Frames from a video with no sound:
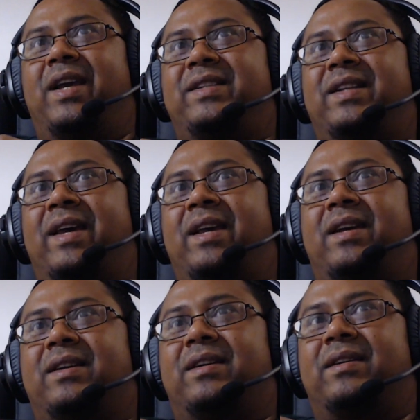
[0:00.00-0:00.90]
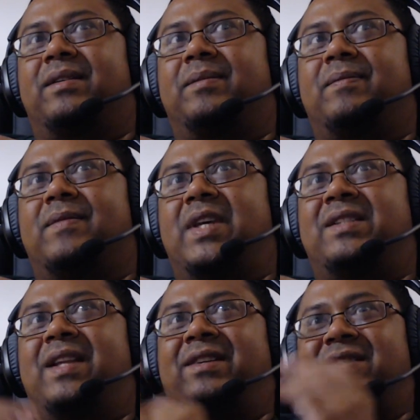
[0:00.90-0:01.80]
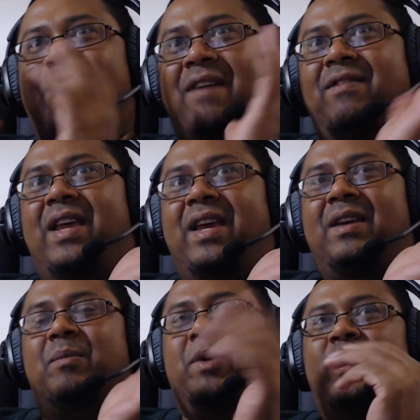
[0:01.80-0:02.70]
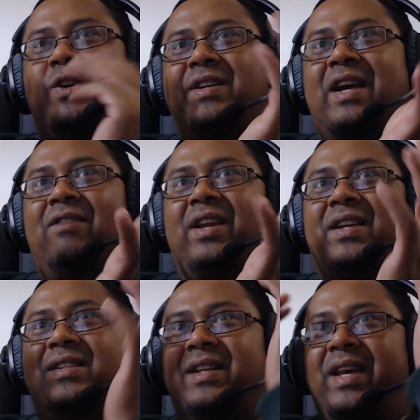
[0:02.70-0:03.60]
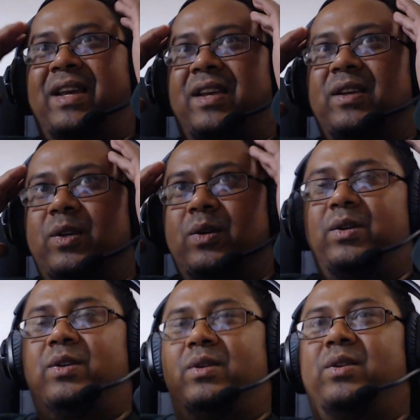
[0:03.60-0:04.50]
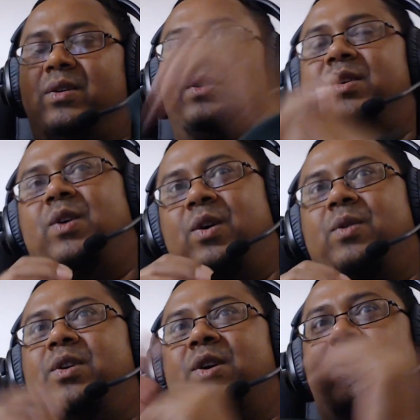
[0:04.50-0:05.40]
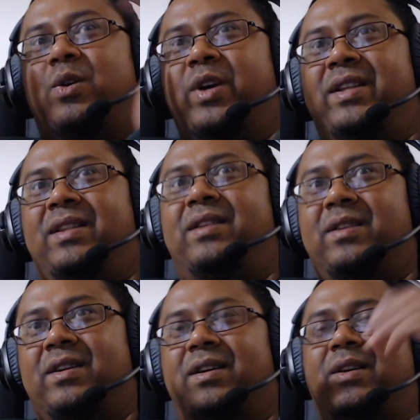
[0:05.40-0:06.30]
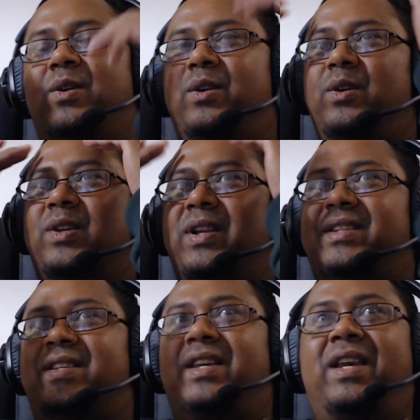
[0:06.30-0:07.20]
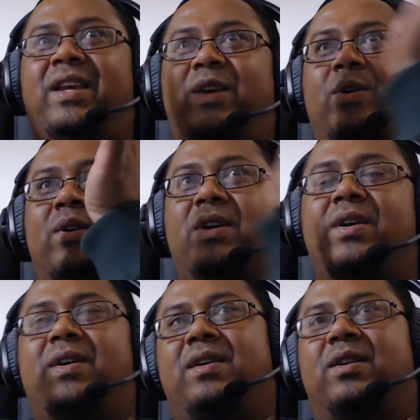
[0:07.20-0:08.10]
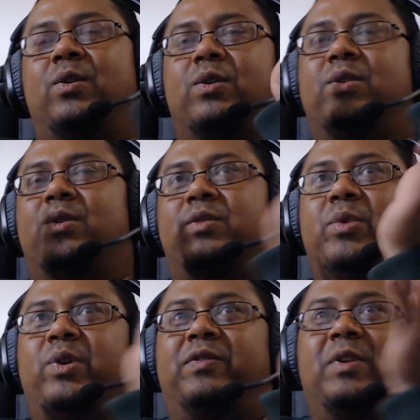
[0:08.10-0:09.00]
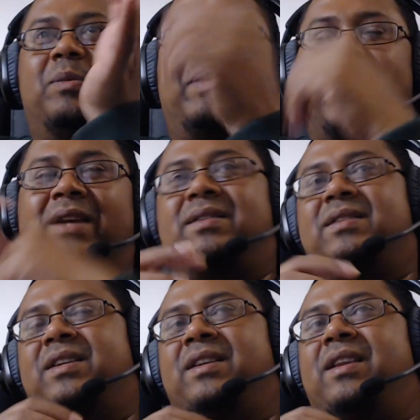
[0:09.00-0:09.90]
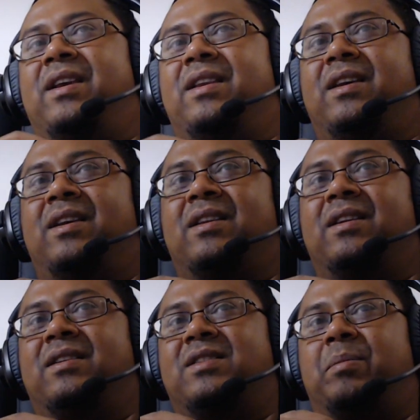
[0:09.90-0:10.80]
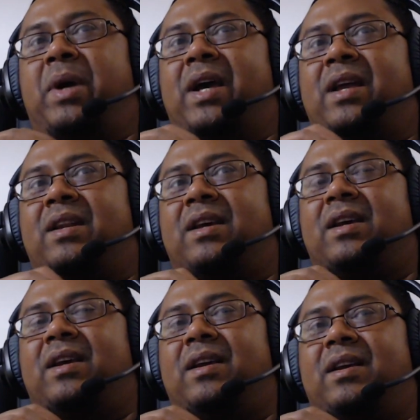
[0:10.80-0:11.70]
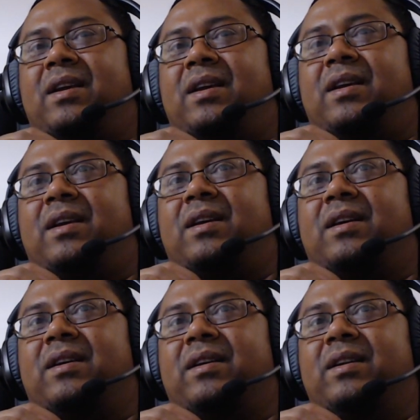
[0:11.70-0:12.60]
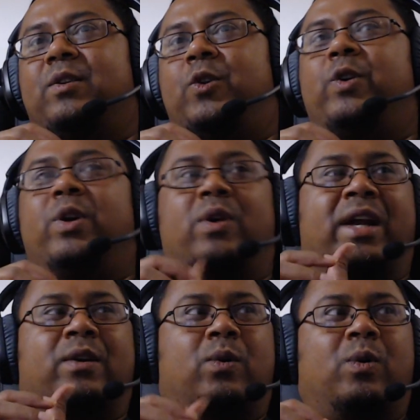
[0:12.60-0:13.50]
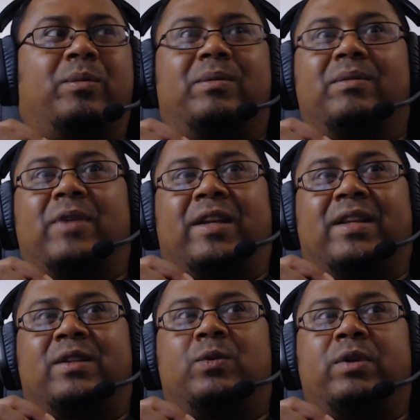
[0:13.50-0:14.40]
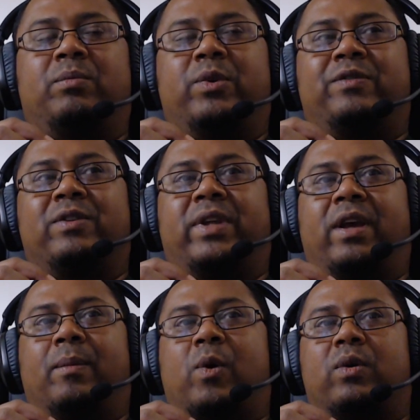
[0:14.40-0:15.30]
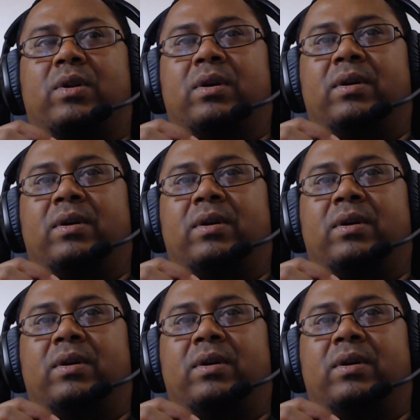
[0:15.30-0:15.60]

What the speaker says: It's like it's like traveling, but not traveling. It's like you're going. You're seeing those beautiful places in Japan, though you are at home, and that's one beautiful thing about